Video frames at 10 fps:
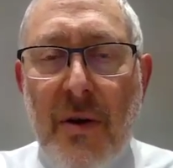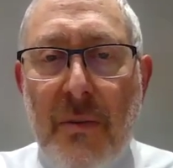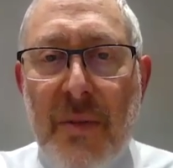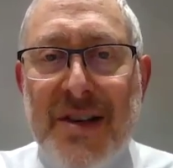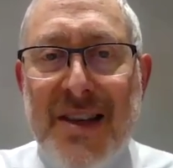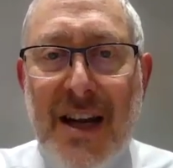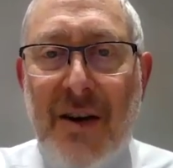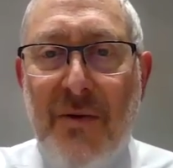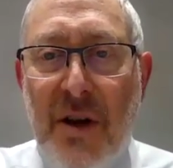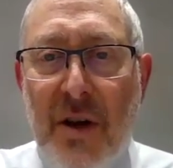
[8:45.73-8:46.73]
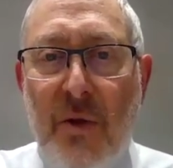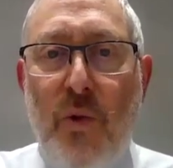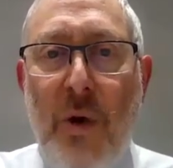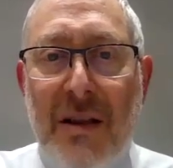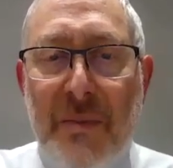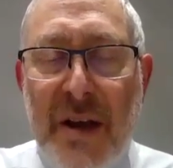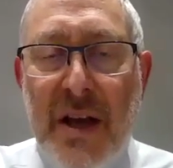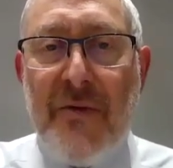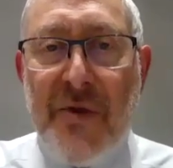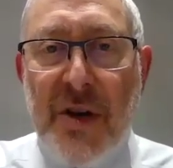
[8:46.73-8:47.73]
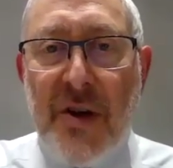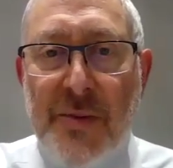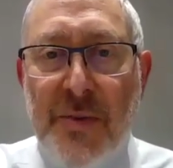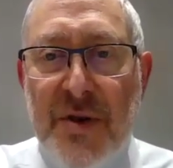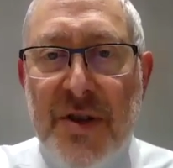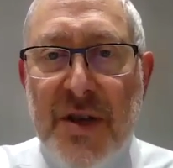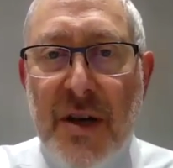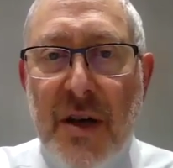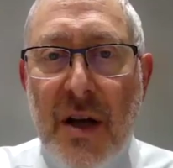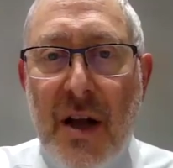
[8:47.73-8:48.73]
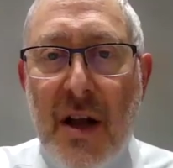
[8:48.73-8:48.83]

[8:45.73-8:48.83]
material well-being of another person,